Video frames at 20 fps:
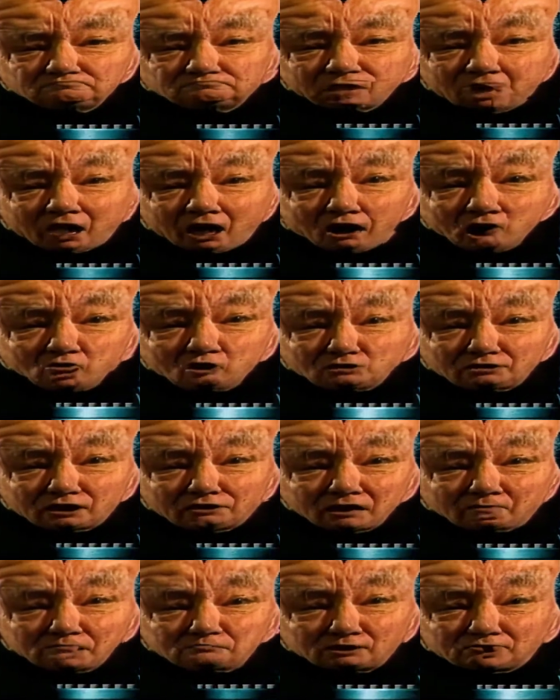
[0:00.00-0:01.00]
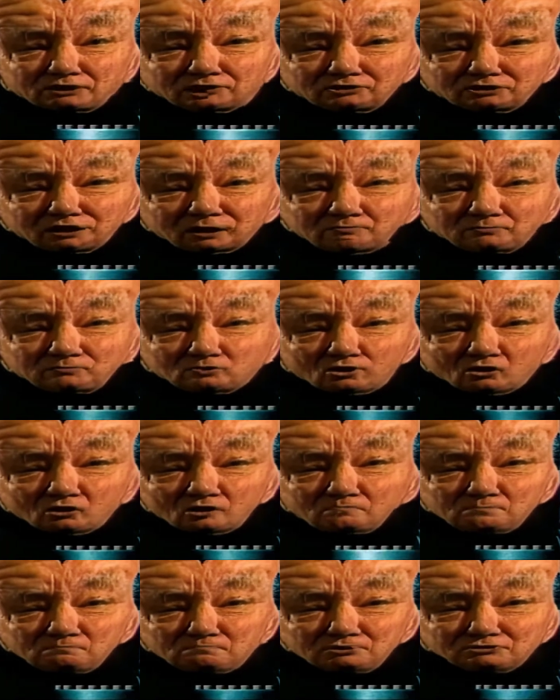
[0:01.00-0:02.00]
How can I brighten up your
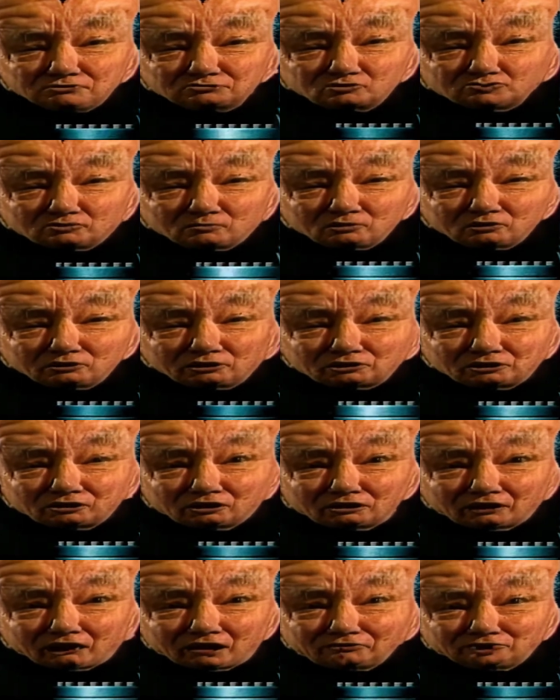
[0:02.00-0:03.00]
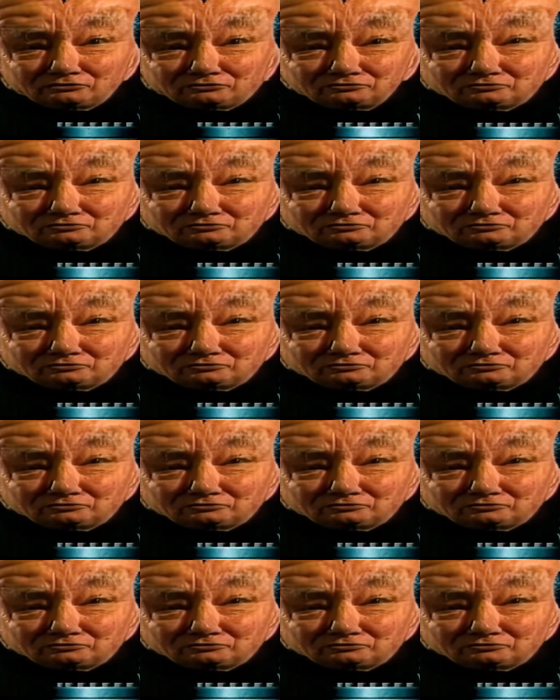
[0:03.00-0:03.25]
miserable little life?